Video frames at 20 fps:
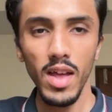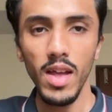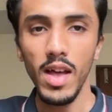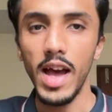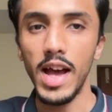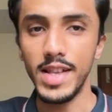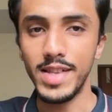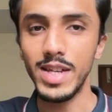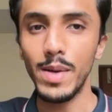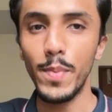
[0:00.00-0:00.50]

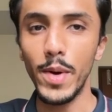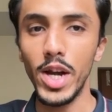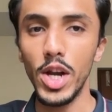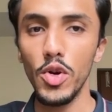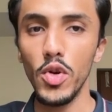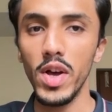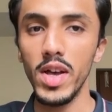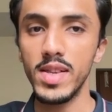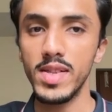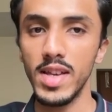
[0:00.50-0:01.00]
and
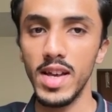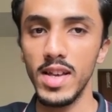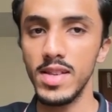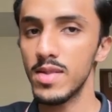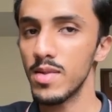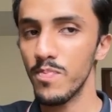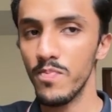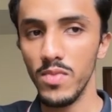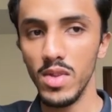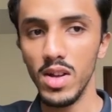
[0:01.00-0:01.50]

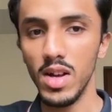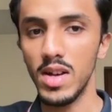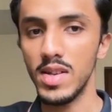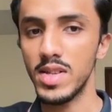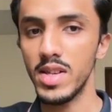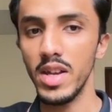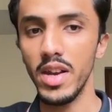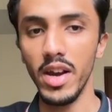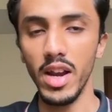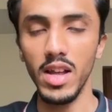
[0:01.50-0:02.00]
GPT-OSS,
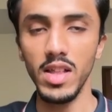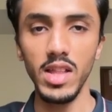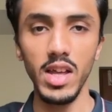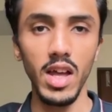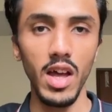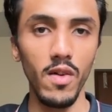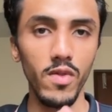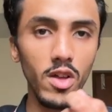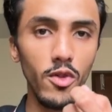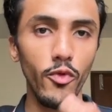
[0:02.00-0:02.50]
considering they
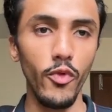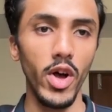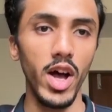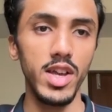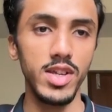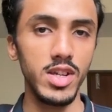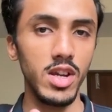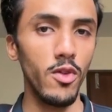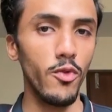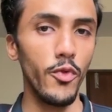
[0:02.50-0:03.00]
have the
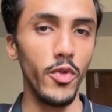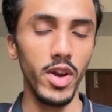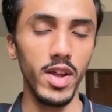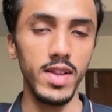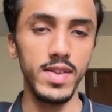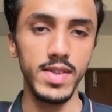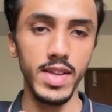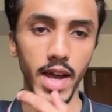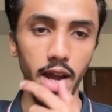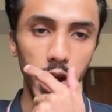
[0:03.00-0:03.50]
fast
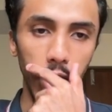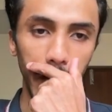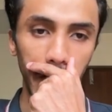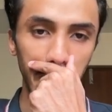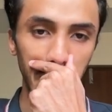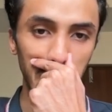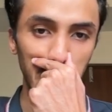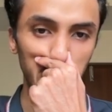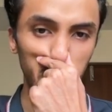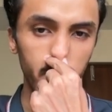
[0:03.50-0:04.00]
inference
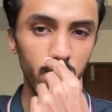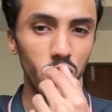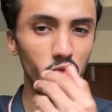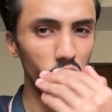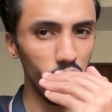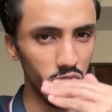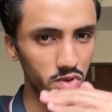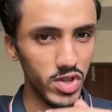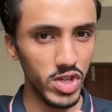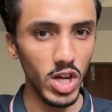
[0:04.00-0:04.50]
and
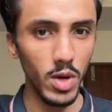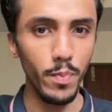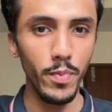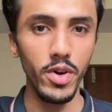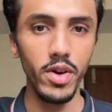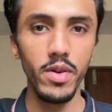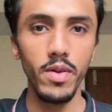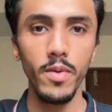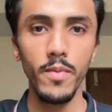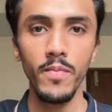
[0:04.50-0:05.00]

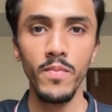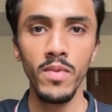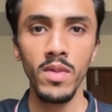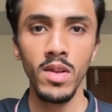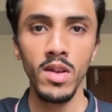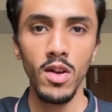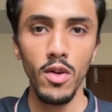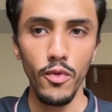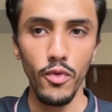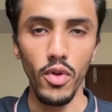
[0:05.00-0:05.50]
cheaper
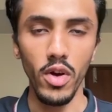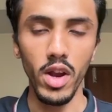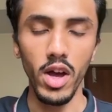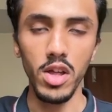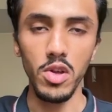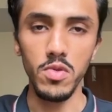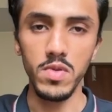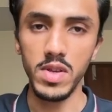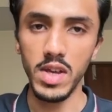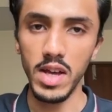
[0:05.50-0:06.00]
for our
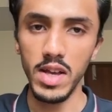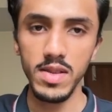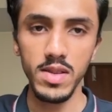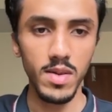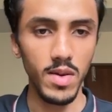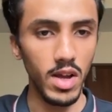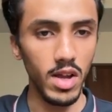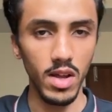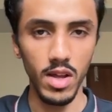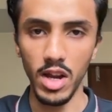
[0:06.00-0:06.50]
use case,
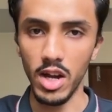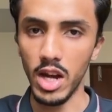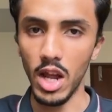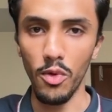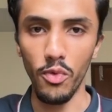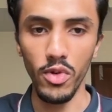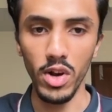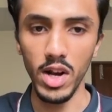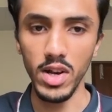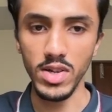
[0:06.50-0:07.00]
it
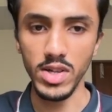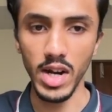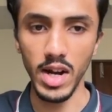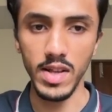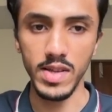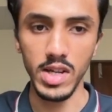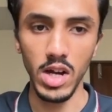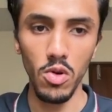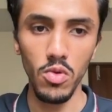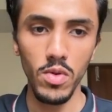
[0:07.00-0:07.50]
definitely
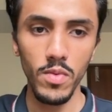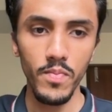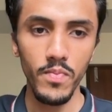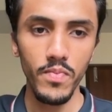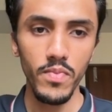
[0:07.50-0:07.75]
stands out.